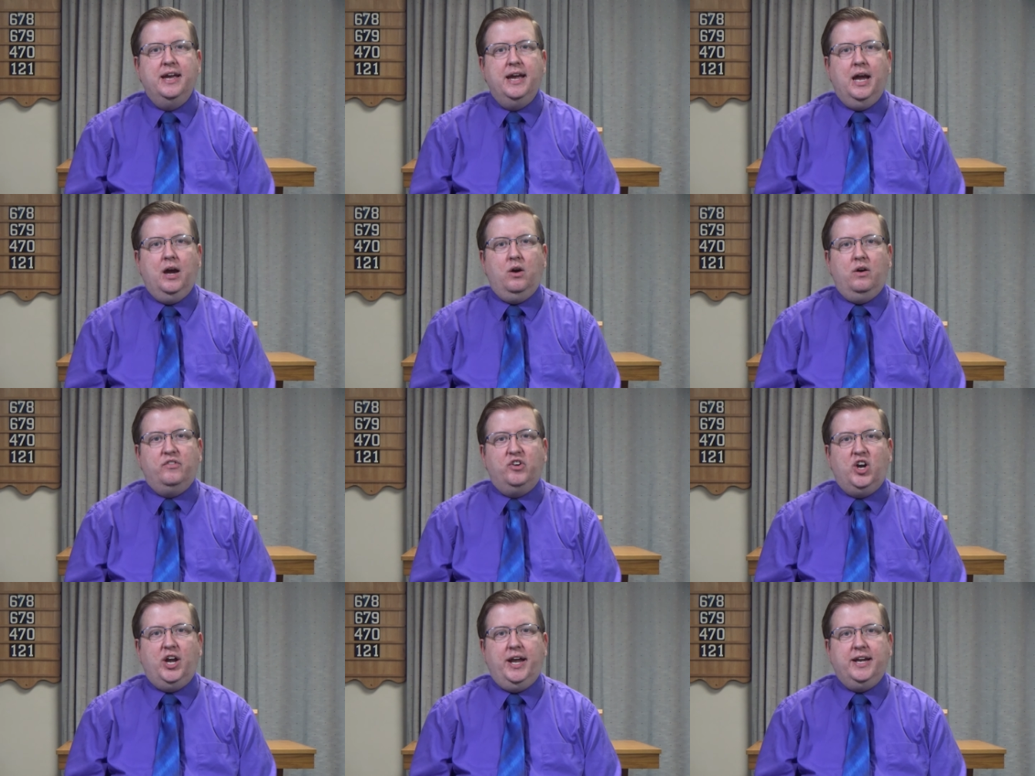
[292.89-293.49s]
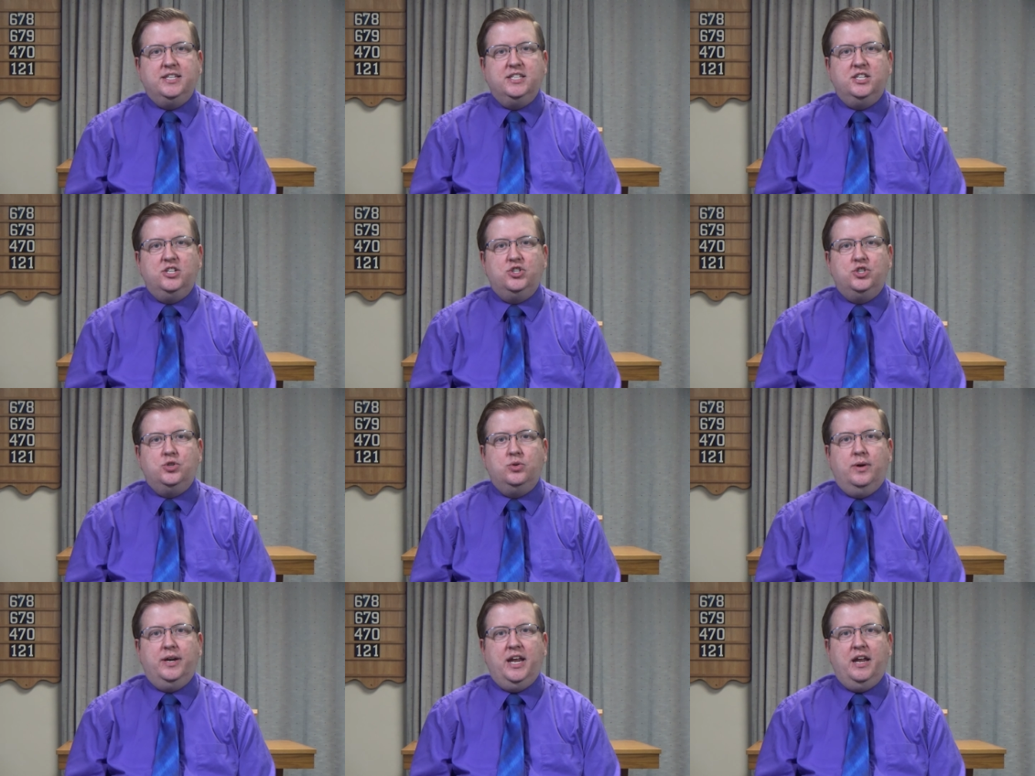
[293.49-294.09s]
However, Exodus
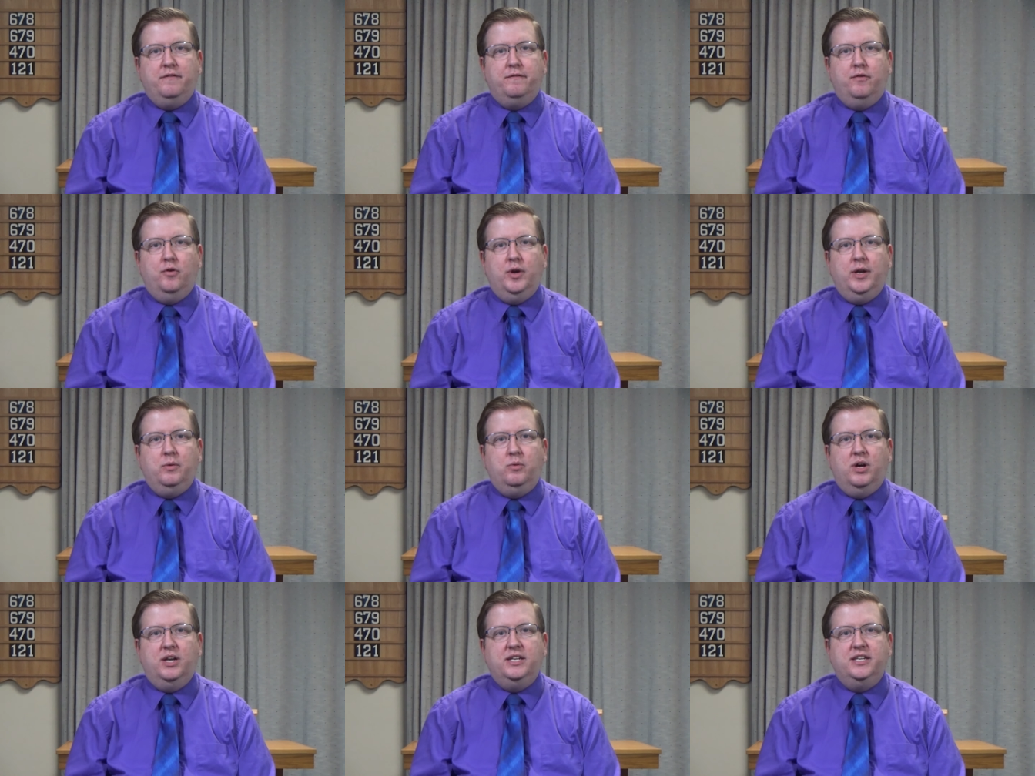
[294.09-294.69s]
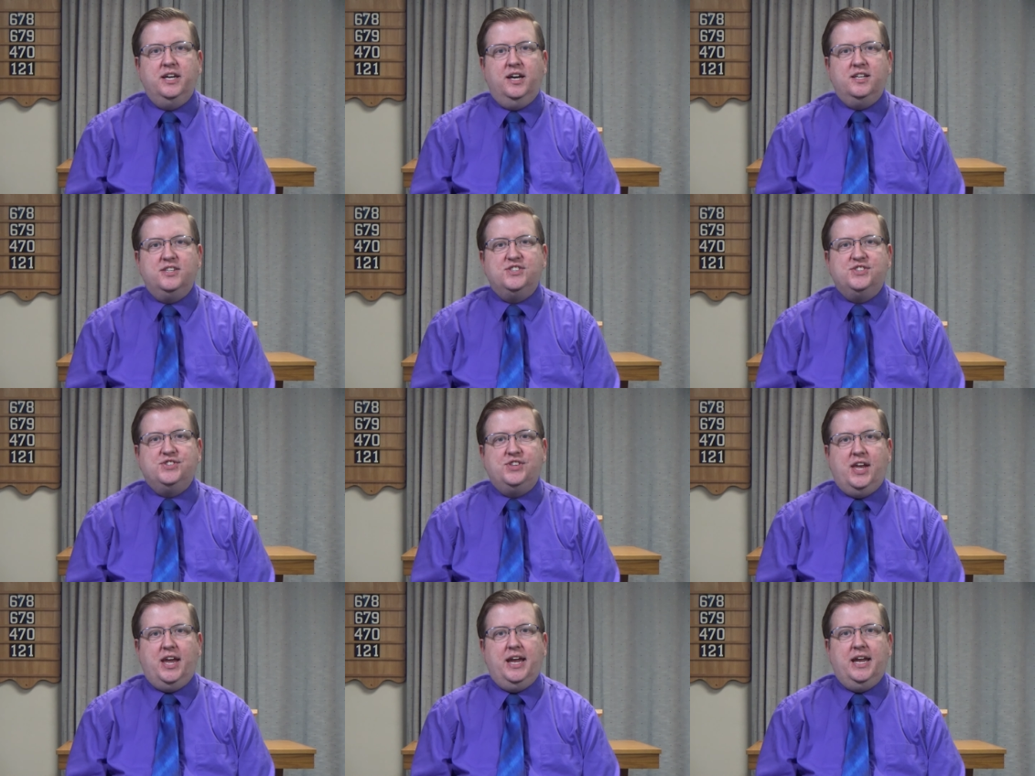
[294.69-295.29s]
28:41
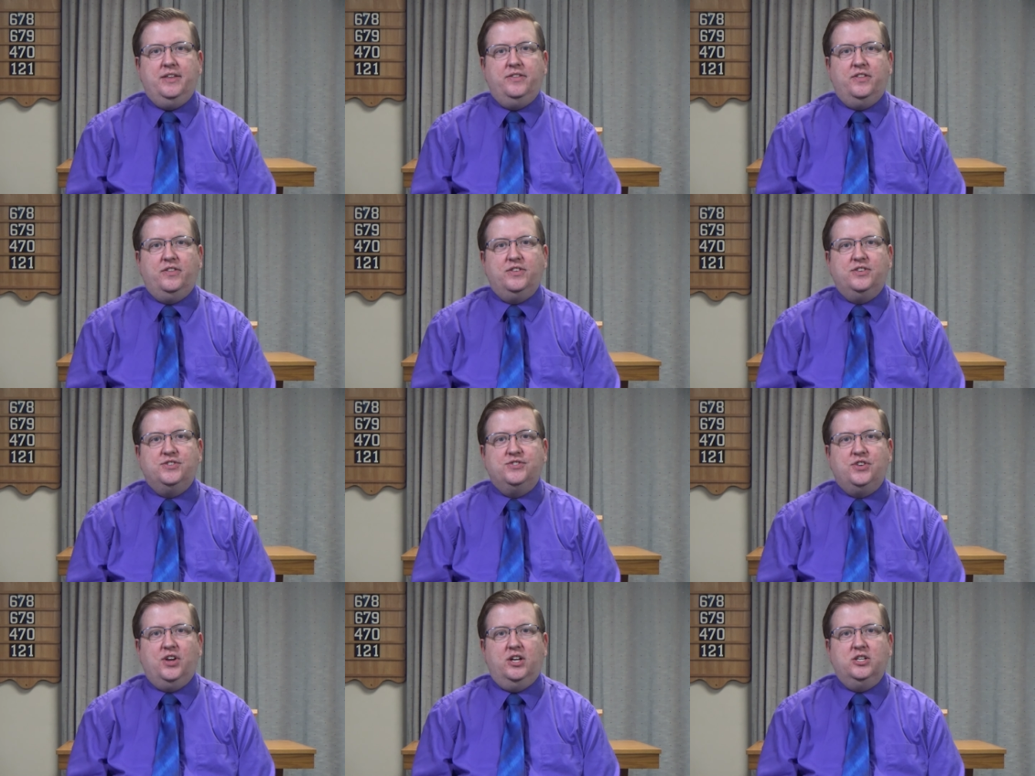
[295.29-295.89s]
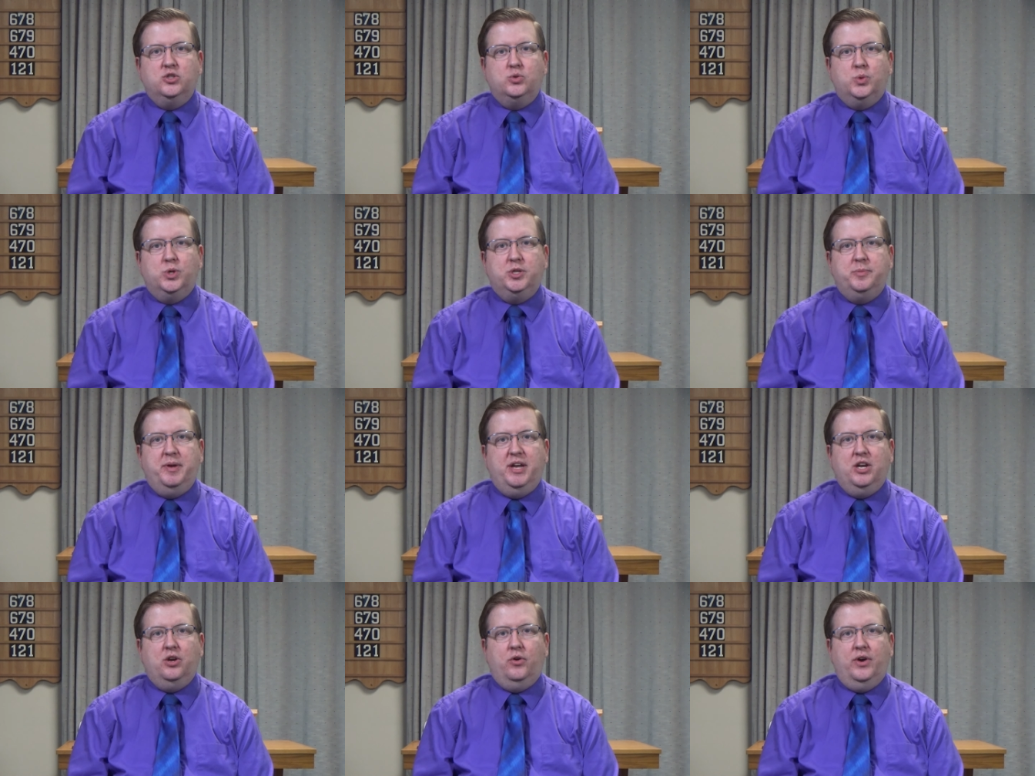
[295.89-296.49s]
does say that the sons were to
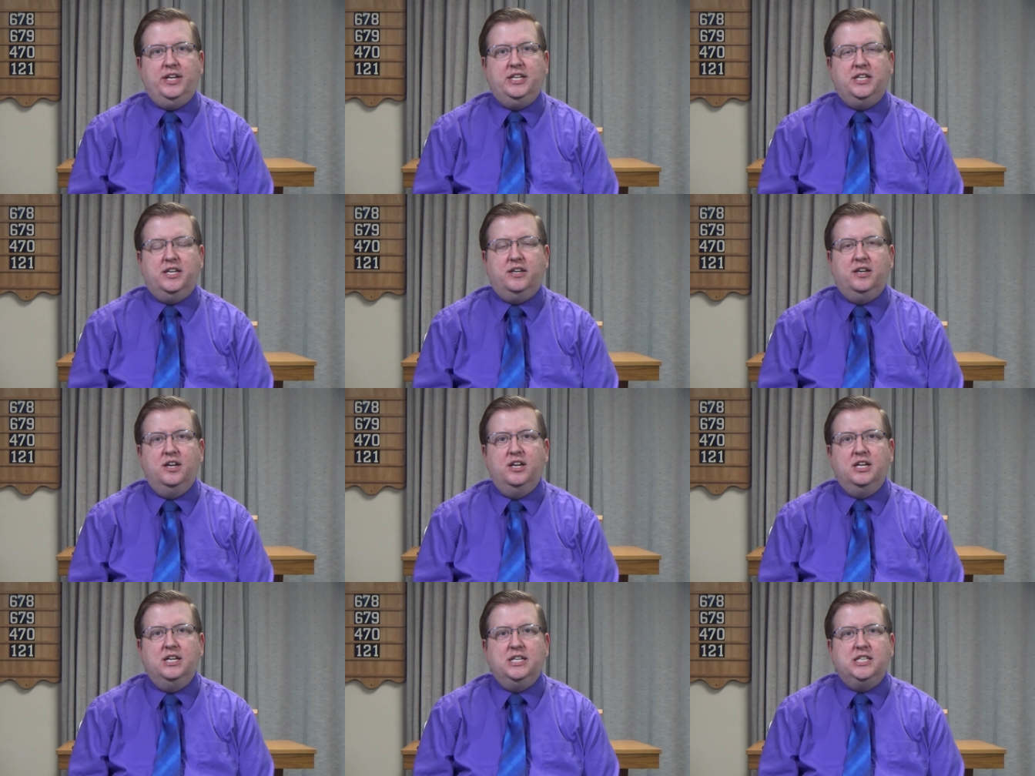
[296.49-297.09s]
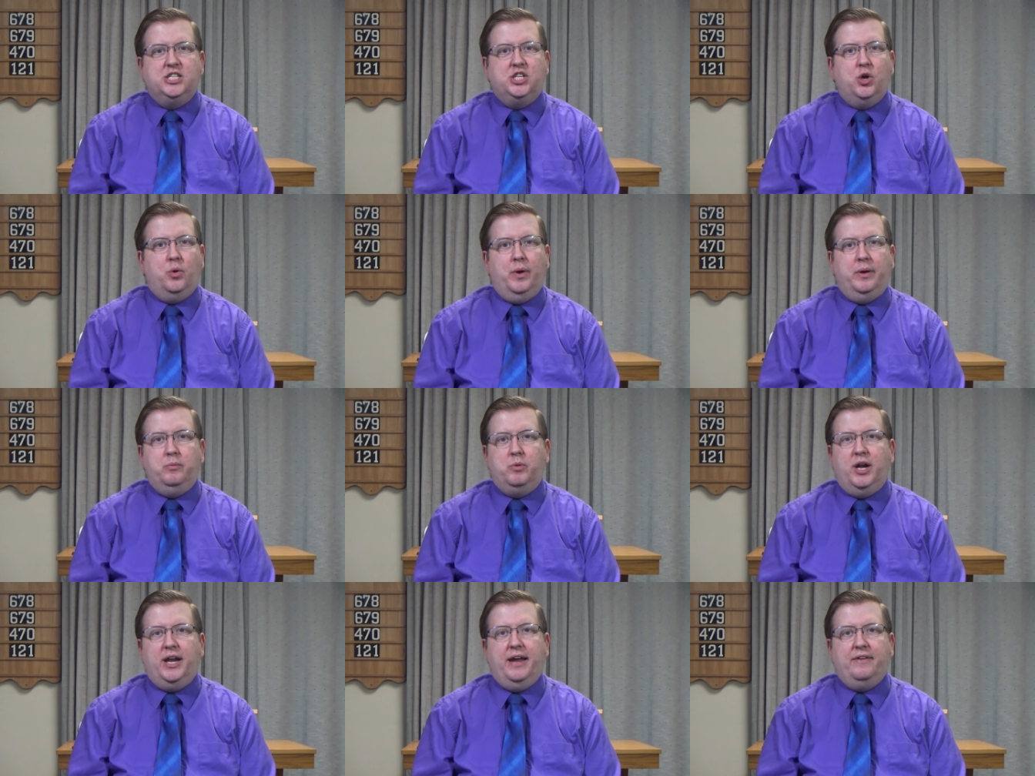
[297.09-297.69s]
be anointed, so
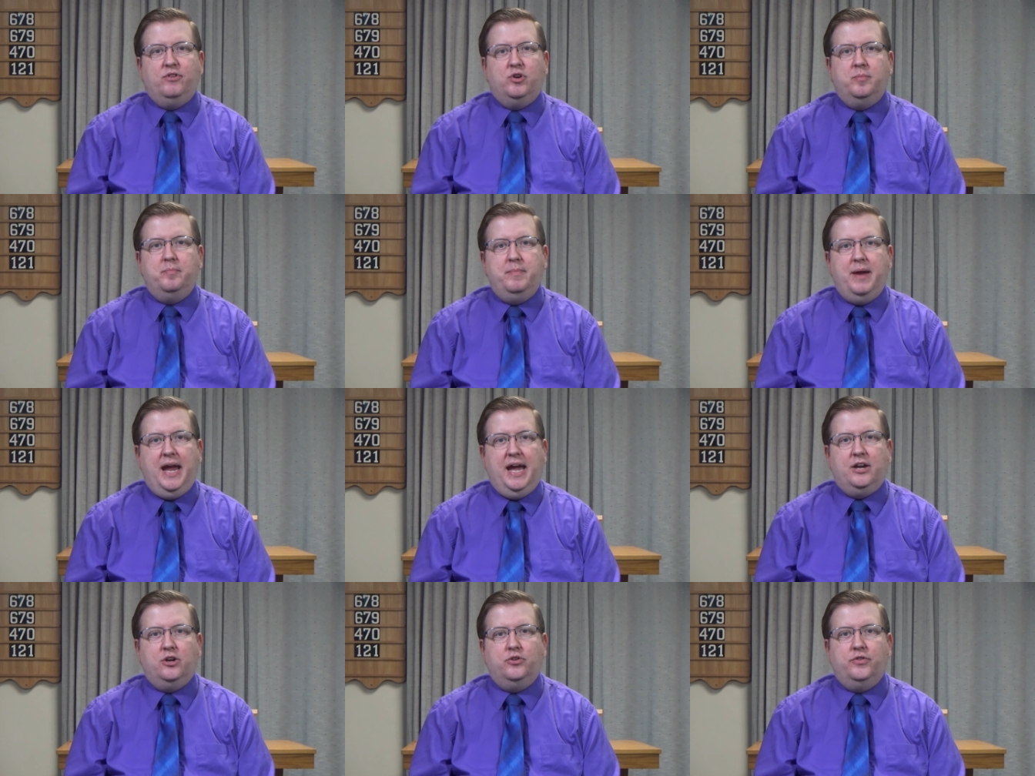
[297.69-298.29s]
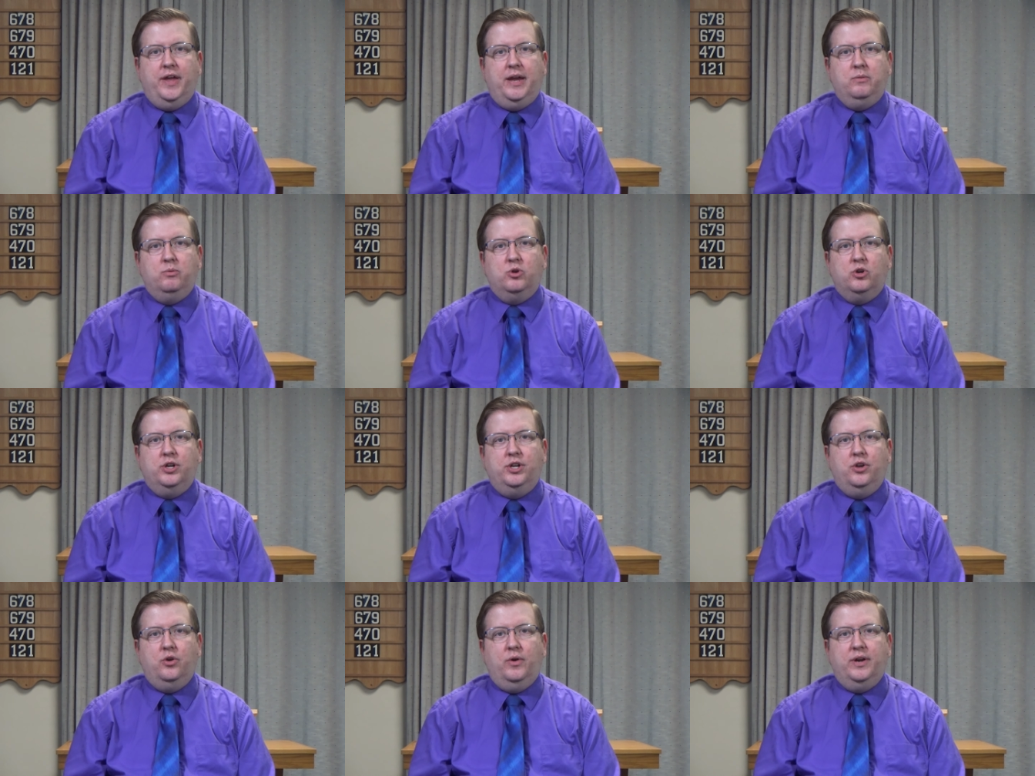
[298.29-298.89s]
in whatever manner they were
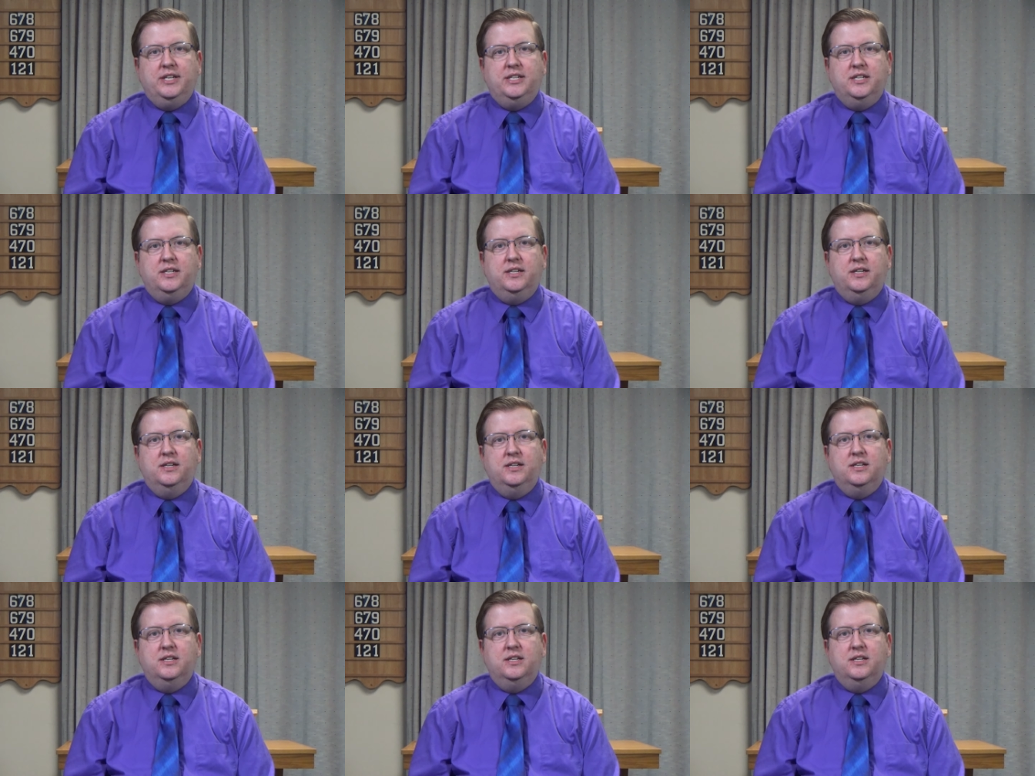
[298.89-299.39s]
anointed,